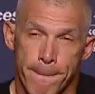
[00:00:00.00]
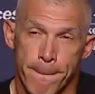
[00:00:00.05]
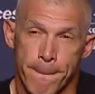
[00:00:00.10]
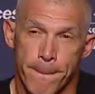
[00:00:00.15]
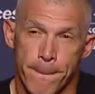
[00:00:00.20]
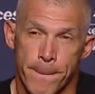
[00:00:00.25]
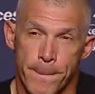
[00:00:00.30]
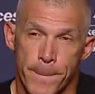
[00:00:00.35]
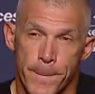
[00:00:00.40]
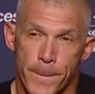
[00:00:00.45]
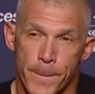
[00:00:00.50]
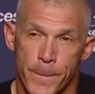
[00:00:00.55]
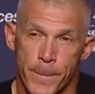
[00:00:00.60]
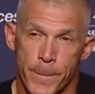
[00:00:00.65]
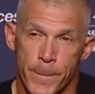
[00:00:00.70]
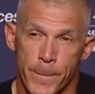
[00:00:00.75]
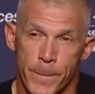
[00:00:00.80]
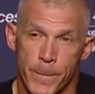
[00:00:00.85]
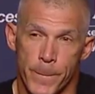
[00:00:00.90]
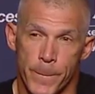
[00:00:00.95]
stood out about
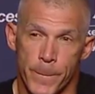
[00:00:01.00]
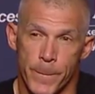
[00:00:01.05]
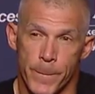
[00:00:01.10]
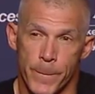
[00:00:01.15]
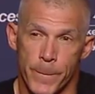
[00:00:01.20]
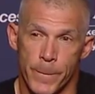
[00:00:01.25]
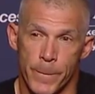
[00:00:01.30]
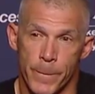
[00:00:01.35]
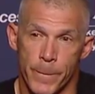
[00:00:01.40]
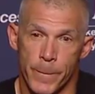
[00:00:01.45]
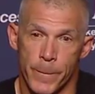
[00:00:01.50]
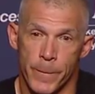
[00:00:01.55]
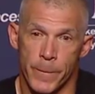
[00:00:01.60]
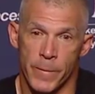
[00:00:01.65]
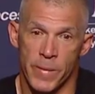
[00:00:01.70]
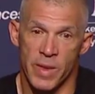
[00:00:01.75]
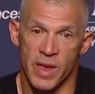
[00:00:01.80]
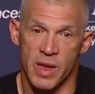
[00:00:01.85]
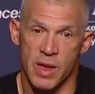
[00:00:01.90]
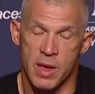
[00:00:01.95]
Jordan Montgomery?
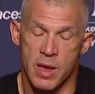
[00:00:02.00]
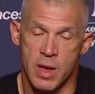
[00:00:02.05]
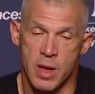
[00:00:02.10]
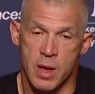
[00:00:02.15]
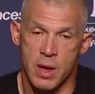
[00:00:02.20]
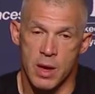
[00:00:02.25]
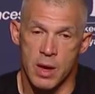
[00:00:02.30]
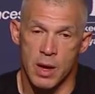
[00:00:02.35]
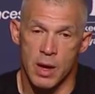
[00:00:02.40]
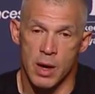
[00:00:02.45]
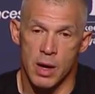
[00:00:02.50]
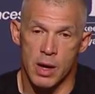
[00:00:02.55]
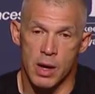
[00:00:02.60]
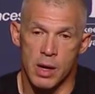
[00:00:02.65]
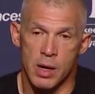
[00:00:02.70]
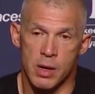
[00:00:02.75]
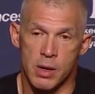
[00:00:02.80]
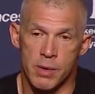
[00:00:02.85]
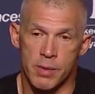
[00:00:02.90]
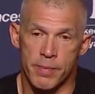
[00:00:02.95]

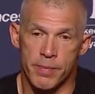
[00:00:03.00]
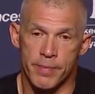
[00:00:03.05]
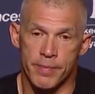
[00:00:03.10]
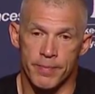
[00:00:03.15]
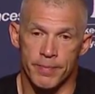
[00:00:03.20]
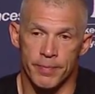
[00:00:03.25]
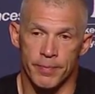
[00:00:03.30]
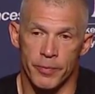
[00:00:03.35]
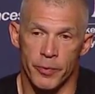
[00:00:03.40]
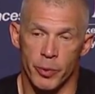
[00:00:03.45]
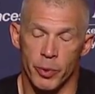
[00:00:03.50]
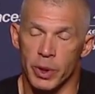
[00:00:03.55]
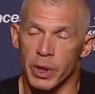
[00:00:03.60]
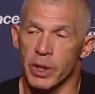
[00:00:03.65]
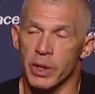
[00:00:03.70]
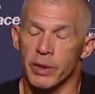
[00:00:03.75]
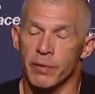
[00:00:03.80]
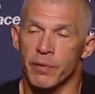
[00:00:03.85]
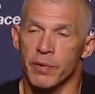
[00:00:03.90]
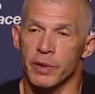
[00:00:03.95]
Um,
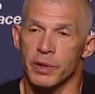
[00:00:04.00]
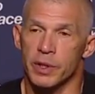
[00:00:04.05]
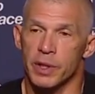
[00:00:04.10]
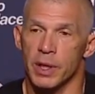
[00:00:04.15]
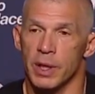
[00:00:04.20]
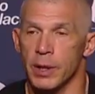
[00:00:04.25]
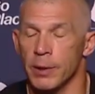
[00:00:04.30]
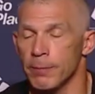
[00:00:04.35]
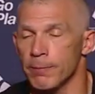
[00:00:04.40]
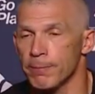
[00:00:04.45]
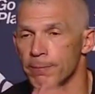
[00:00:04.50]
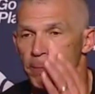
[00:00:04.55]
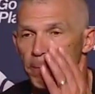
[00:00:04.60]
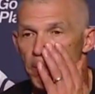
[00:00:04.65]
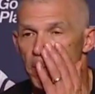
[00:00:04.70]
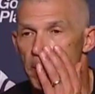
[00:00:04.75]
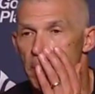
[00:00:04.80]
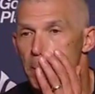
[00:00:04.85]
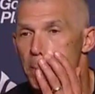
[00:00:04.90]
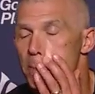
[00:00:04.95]
really good first inning.
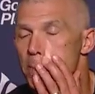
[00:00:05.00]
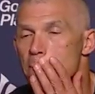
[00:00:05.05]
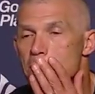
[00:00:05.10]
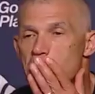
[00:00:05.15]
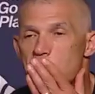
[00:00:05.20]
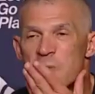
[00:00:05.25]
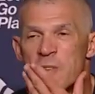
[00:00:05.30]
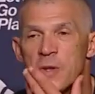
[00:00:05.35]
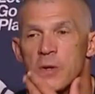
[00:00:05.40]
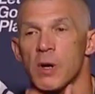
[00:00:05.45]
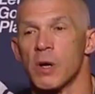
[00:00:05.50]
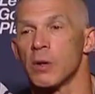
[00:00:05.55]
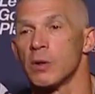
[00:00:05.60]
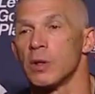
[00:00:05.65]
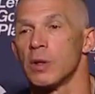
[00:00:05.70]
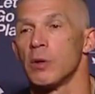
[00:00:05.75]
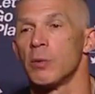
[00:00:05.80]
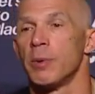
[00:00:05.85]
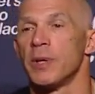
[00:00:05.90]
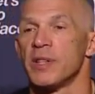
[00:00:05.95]
Struggled
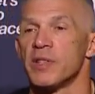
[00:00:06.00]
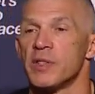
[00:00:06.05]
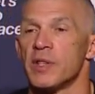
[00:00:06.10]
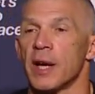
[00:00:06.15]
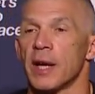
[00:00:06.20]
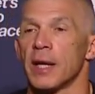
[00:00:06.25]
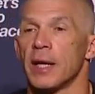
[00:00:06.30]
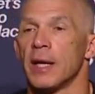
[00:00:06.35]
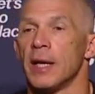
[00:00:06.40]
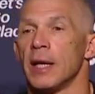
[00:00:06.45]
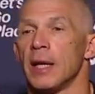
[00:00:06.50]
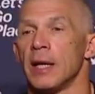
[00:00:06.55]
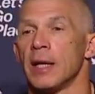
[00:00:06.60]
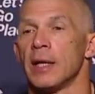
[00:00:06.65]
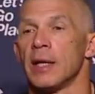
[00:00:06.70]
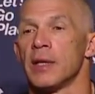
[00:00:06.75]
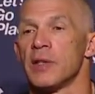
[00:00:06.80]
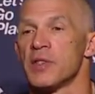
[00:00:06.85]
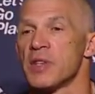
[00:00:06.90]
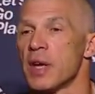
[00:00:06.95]
a little bit second inning
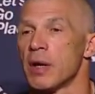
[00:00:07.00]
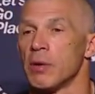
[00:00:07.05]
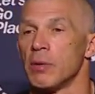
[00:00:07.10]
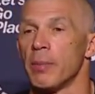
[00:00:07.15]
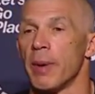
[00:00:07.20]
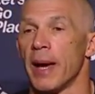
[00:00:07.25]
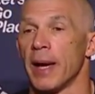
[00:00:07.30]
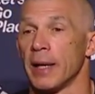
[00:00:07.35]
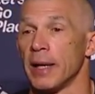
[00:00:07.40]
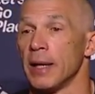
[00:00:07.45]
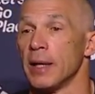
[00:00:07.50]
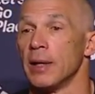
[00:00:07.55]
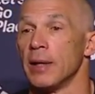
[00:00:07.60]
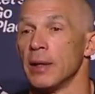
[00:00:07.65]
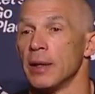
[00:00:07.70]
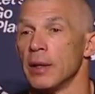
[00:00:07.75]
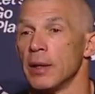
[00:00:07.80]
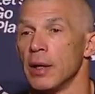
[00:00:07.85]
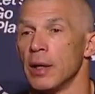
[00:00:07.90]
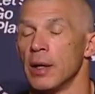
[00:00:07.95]
and then settled back in.
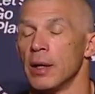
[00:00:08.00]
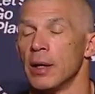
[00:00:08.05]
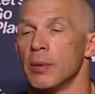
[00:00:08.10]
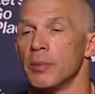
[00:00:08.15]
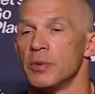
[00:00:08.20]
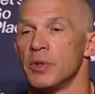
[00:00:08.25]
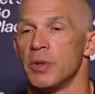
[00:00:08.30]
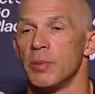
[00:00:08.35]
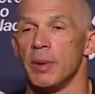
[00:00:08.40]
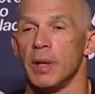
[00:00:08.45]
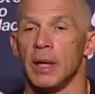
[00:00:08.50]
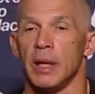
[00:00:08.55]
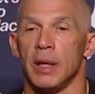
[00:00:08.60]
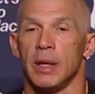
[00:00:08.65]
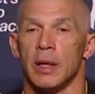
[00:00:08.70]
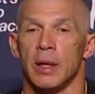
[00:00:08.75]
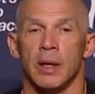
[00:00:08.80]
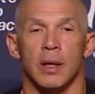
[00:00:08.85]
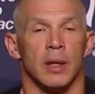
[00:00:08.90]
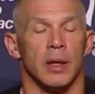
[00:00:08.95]
Um, to me,
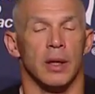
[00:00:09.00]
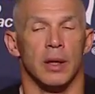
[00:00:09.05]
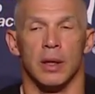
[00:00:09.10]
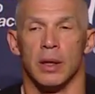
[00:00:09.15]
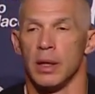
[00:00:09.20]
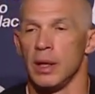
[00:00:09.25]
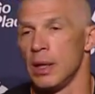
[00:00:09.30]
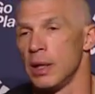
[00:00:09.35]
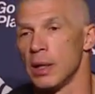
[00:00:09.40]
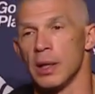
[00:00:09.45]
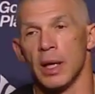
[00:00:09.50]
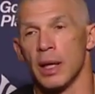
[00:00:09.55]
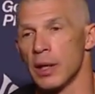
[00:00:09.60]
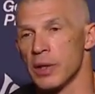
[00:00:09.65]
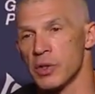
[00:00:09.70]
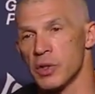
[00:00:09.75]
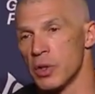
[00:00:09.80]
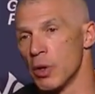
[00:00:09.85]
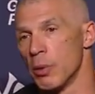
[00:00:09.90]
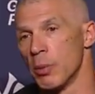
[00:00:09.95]
he didn't let
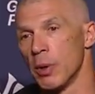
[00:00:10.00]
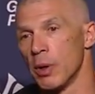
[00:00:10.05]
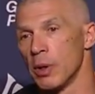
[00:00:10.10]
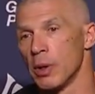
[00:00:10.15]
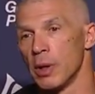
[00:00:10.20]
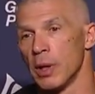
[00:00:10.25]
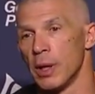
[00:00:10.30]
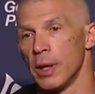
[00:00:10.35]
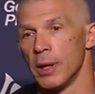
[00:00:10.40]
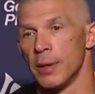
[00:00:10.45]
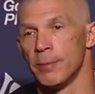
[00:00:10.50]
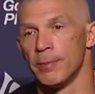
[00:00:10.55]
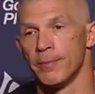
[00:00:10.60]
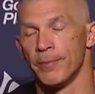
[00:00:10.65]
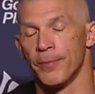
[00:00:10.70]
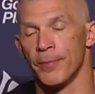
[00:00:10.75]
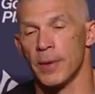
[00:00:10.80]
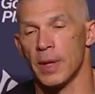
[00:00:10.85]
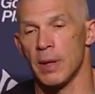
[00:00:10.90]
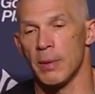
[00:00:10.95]
it snowball. Um,
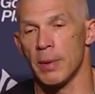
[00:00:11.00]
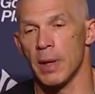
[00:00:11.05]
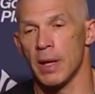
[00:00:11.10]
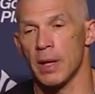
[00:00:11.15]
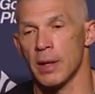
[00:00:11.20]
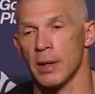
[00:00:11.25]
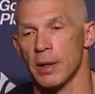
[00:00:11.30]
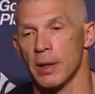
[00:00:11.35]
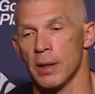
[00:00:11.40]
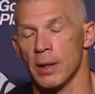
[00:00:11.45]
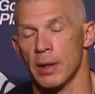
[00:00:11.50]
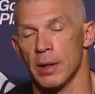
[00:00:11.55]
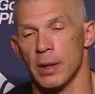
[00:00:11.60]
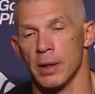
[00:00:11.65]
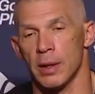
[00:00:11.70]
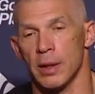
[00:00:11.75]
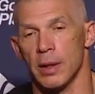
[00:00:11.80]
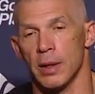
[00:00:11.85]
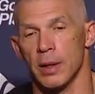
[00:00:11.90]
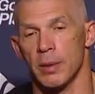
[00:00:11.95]
he made a,
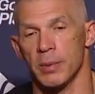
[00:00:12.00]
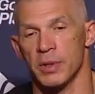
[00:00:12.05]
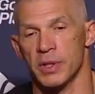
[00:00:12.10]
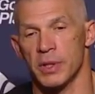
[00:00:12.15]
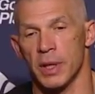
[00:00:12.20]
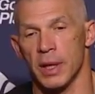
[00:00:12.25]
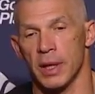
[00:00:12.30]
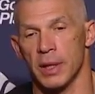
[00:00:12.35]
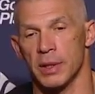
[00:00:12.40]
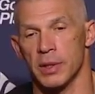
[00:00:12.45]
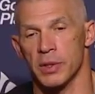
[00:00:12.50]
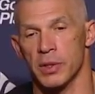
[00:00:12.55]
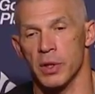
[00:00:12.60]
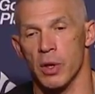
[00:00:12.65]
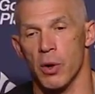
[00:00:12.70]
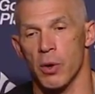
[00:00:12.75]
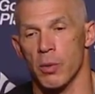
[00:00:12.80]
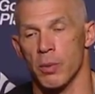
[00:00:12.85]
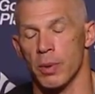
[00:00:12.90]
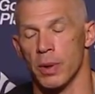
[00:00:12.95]
a, a mistake to
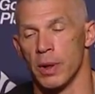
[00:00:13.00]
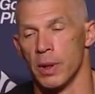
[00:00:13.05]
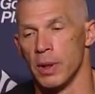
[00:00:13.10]
Schoop